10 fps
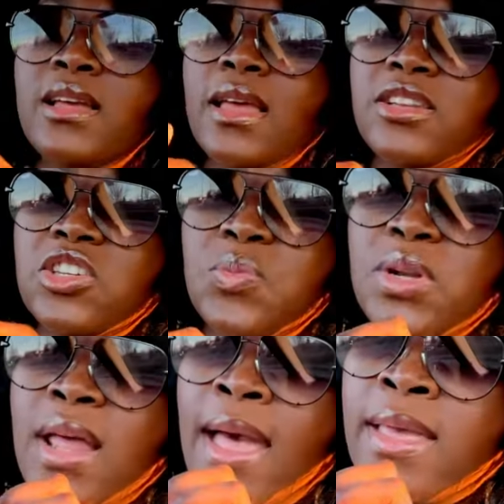and just put
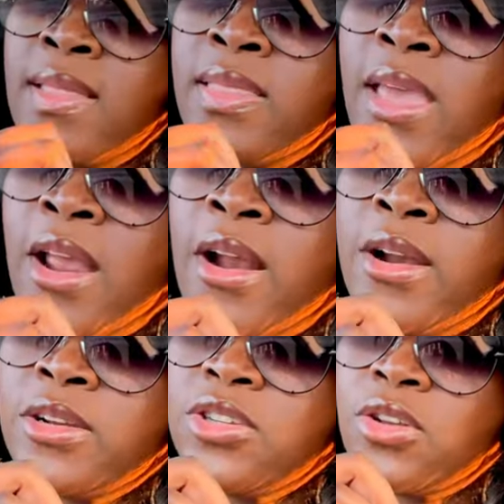that in
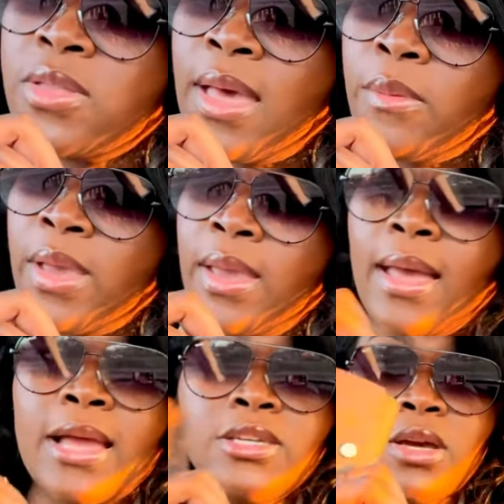there so that way
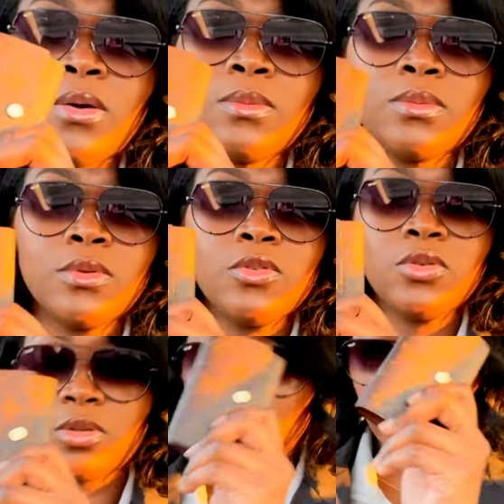I don't
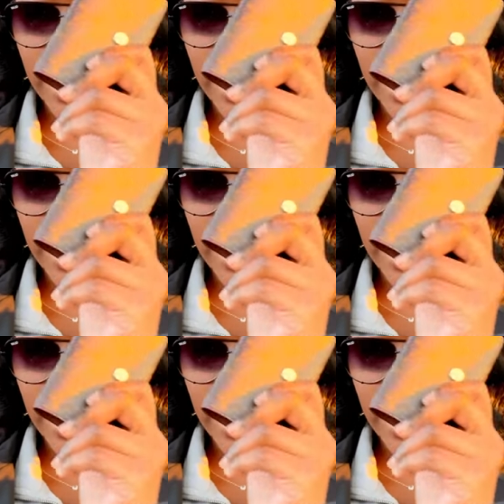lose my